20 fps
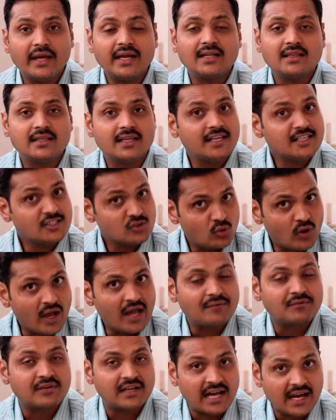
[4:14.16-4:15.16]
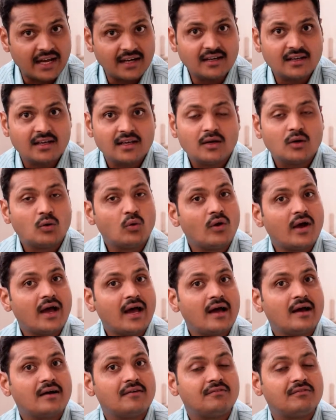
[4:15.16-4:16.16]
things, who have done, who
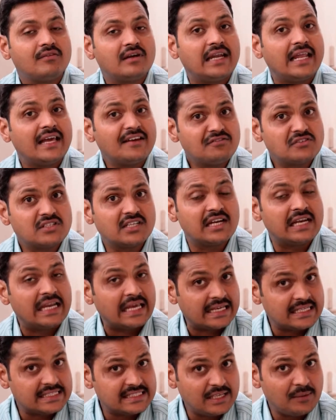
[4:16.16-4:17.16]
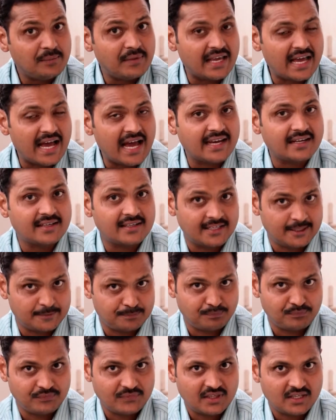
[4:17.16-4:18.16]
have left a legacy behind
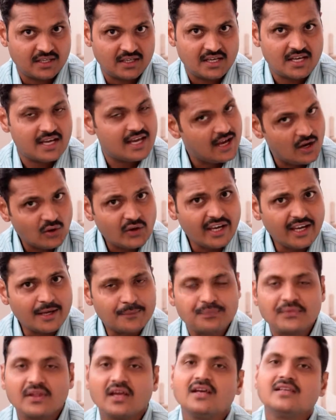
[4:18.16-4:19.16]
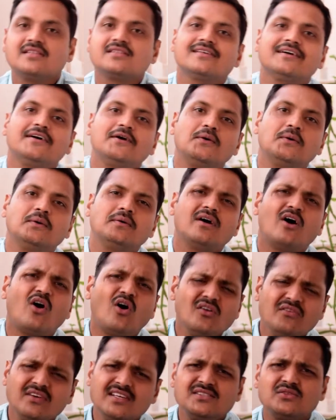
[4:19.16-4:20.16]
them. Okay, so
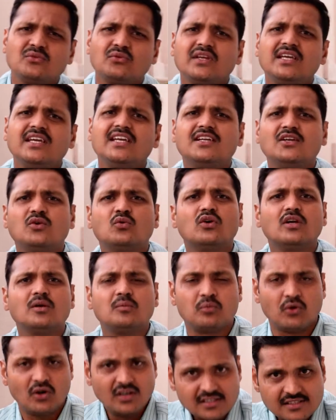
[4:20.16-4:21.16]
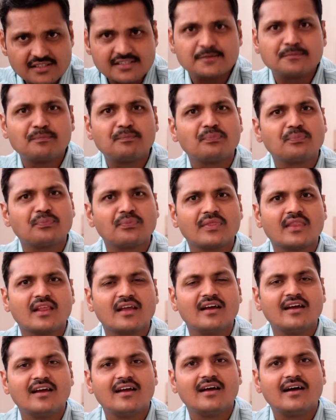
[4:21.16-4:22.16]
always read good books.
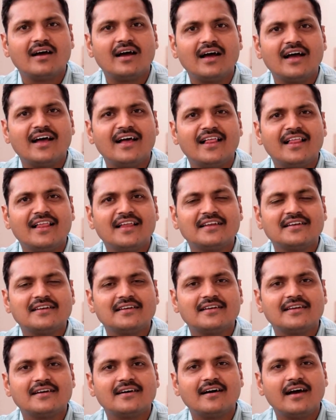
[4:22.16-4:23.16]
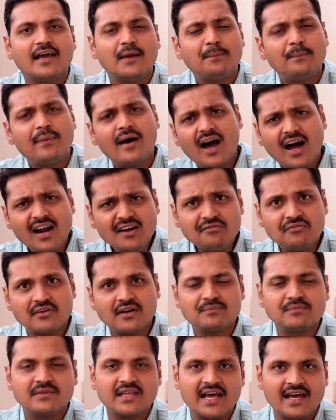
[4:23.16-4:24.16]
And apart
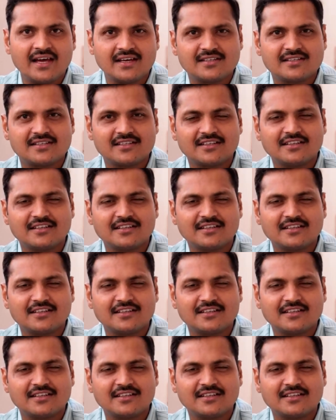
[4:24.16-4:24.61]
from that,